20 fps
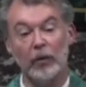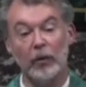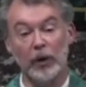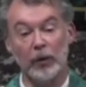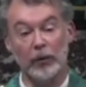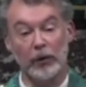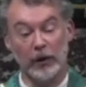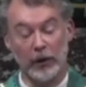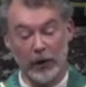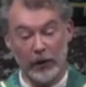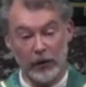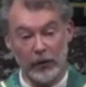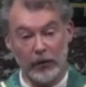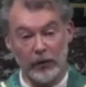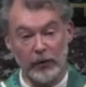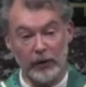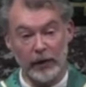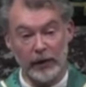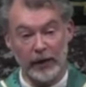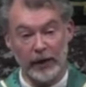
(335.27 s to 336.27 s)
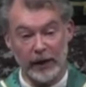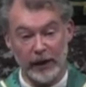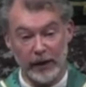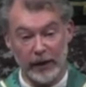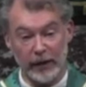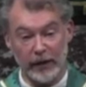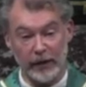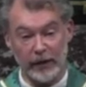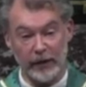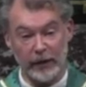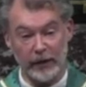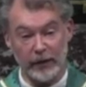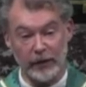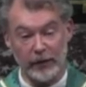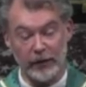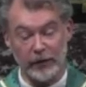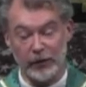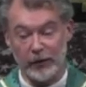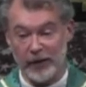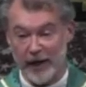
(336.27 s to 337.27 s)
We will go
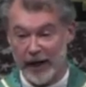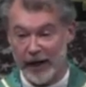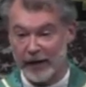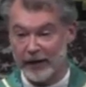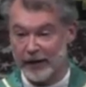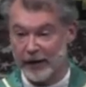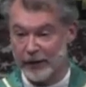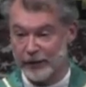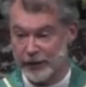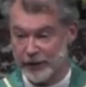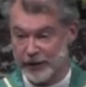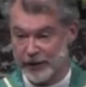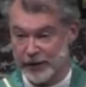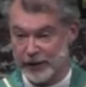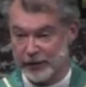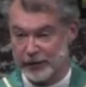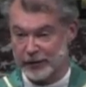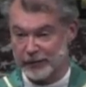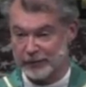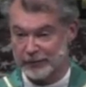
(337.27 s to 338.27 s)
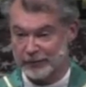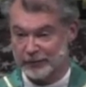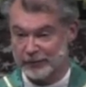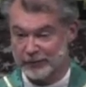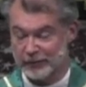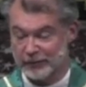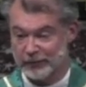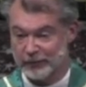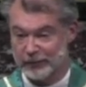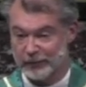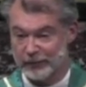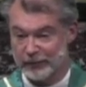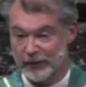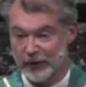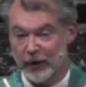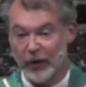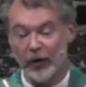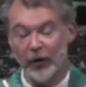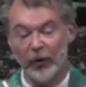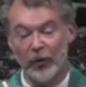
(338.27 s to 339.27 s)
to that conversation.
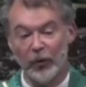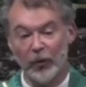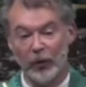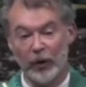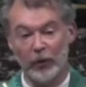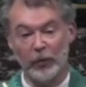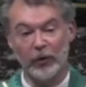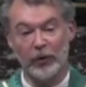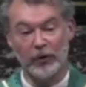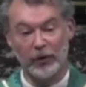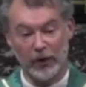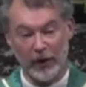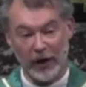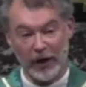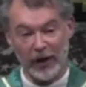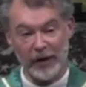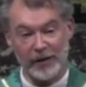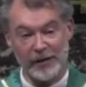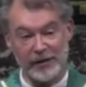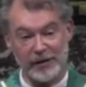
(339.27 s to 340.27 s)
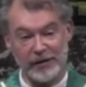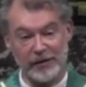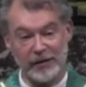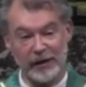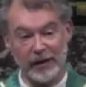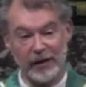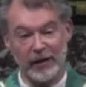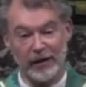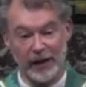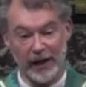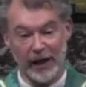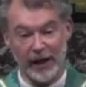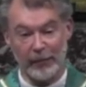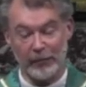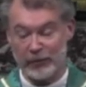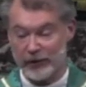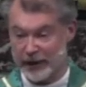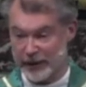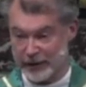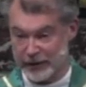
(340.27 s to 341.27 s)
We will cross
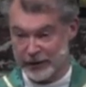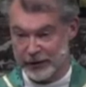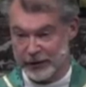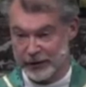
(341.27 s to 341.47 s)
that bridge,